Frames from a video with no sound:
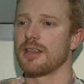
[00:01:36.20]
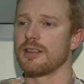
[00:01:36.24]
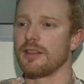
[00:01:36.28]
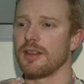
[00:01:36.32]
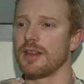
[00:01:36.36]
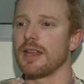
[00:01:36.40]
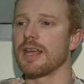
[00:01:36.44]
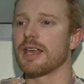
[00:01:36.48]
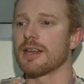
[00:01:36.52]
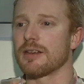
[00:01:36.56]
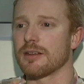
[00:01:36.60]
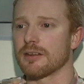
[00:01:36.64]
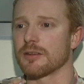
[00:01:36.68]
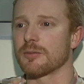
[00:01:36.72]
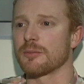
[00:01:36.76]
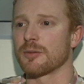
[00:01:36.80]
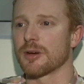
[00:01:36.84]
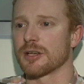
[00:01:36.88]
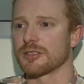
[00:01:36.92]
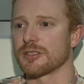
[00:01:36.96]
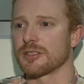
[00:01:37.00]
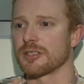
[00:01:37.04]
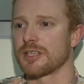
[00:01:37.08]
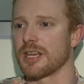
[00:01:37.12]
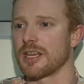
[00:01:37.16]
and then they get into the
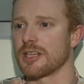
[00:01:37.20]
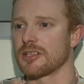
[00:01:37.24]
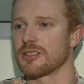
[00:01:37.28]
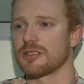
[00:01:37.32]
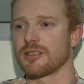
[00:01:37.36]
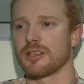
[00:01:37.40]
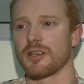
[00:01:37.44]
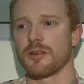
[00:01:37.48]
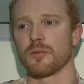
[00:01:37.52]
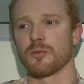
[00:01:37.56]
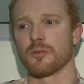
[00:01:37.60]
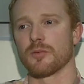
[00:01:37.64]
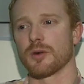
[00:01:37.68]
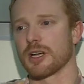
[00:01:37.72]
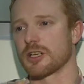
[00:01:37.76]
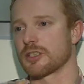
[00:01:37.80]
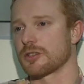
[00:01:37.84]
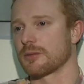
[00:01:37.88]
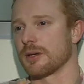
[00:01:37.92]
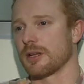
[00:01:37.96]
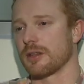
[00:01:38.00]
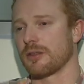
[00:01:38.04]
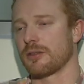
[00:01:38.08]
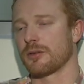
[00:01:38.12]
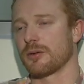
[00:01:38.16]
presentation, they
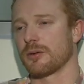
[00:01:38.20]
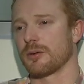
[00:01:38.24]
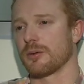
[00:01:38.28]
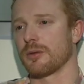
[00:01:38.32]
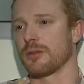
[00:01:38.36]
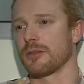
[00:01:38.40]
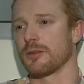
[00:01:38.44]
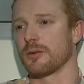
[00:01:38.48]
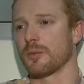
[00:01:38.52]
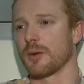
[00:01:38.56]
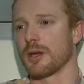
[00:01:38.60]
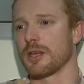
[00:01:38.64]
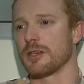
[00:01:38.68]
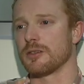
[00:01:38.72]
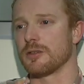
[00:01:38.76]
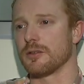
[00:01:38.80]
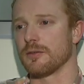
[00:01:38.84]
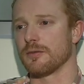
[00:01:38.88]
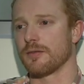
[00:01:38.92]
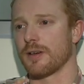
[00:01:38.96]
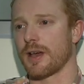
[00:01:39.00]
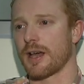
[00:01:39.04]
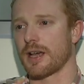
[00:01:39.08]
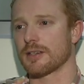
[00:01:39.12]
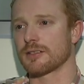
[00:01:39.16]
rush right through and they're way too
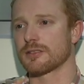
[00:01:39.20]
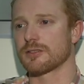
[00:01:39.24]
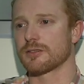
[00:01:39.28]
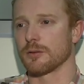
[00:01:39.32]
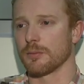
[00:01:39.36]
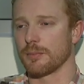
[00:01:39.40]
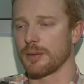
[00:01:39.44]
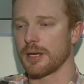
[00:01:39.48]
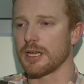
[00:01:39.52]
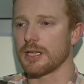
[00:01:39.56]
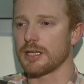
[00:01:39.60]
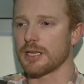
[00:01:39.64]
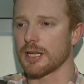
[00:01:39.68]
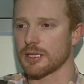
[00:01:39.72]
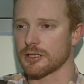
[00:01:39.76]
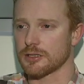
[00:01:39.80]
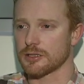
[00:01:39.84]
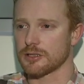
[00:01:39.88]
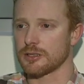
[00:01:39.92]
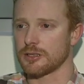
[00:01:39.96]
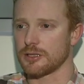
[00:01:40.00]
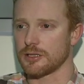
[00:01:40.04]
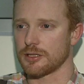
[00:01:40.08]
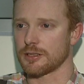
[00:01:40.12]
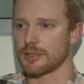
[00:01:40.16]
fast. So pay
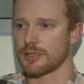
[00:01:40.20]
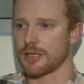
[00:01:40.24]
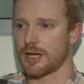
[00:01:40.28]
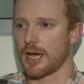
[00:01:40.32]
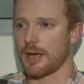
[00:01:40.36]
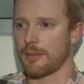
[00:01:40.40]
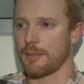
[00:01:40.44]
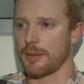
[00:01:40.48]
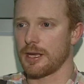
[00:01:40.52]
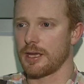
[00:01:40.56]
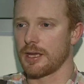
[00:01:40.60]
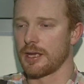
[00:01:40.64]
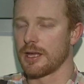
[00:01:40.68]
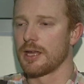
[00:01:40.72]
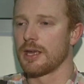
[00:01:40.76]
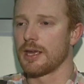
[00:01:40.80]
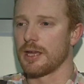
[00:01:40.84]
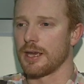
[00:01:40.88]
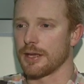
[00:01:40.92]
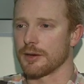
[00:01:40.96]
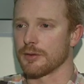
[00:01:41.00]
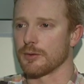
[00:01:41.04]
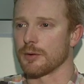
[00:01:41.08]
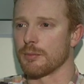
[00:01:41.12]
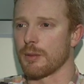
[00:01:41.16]
attention to your timing
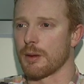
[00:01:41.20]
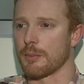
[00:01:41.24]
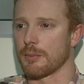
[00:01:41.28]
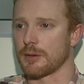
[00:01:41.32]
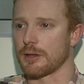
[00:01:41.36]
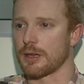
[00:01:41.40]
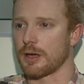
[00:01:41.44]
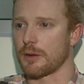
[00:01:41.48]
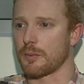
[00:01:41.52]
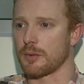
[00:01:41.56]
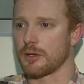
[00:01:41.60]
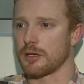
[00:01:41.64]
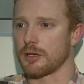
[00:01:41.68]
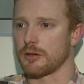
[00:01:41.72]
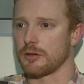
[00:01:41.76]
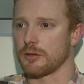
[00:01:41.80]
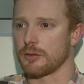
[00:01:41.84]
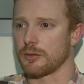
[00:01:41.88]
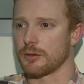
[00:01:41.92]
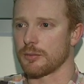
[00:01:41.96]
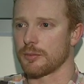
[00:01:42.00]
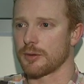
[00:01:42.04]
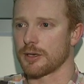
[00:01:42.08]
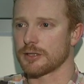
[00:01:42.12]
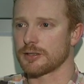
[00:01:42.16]
and remember that when you
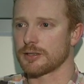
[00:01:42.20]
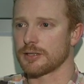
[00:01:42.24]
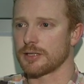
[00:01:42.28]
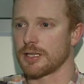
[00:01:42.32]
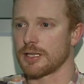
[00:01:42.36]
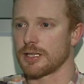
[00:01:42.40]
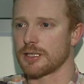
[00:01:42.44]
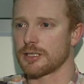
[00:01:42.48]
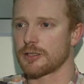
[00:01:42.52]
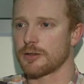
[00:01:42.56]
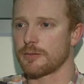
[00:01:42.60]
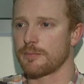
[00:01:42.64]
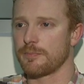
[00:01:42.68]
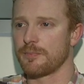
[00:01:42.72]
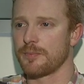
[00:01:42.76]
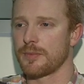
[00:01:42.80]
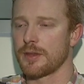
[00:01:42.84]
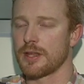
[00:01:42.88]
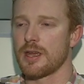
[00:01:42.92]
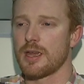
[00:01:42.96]
do the presentation.